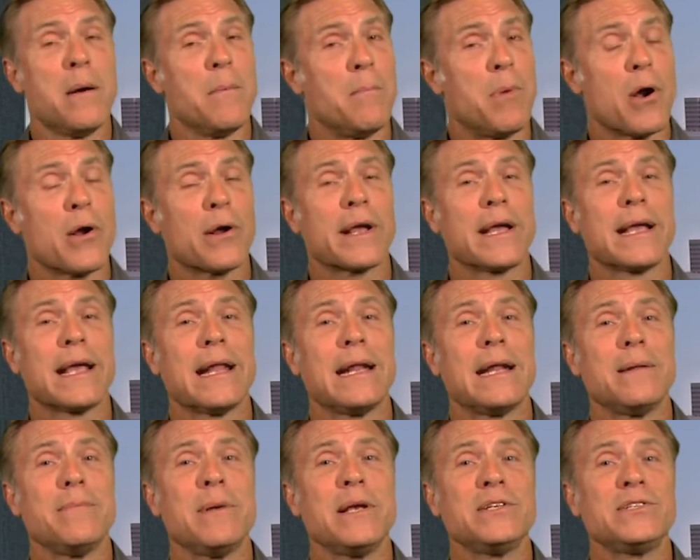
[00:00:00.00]
Parking and
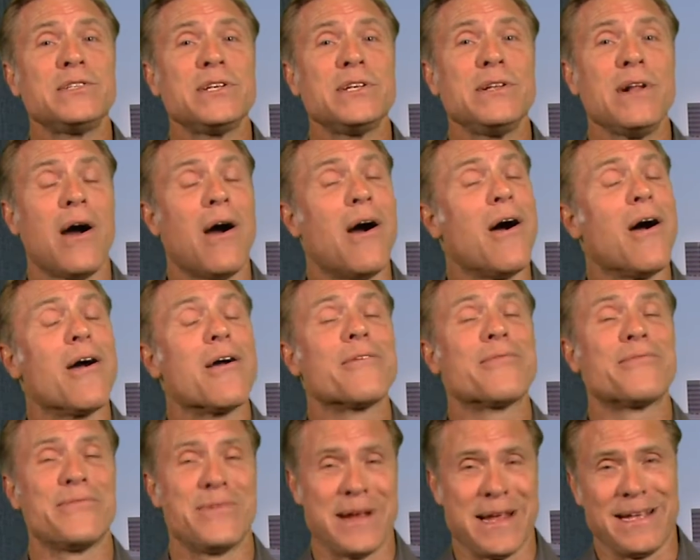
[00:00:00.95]
admission are
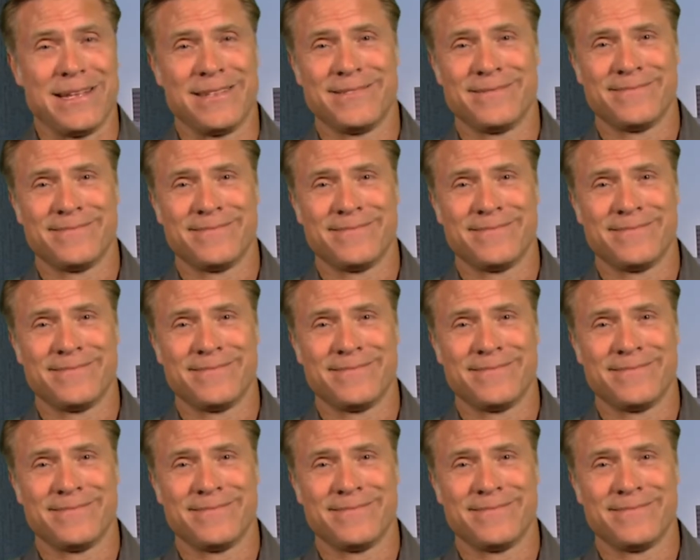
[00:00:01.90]
free.